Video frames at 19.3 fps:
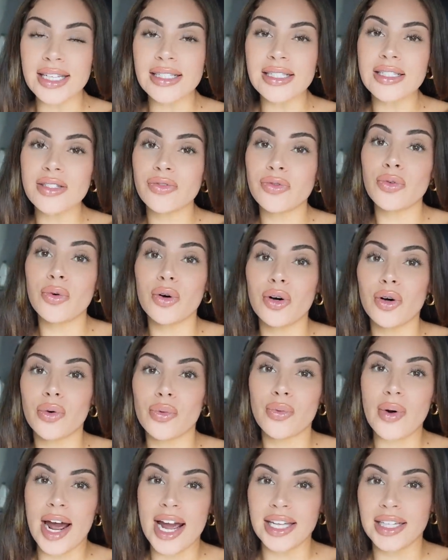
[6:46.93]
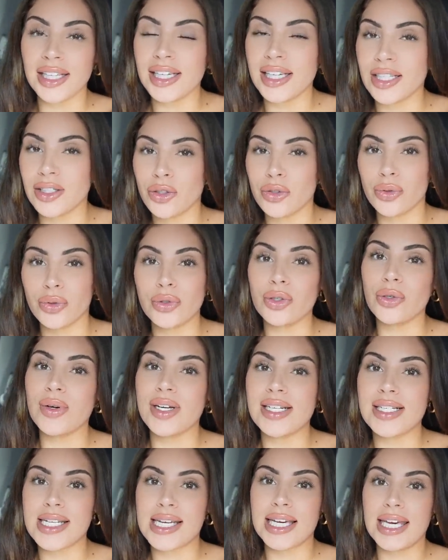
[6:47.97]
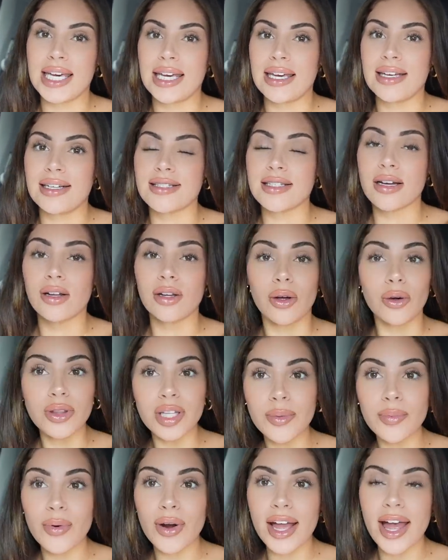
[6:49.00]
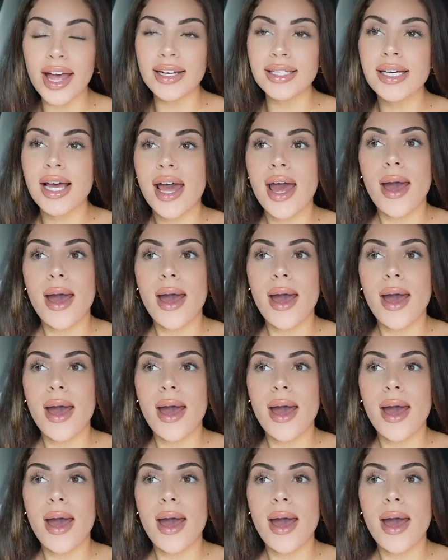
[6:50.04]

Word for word: This is for Rylee and Cru. It is a kids clothing brand,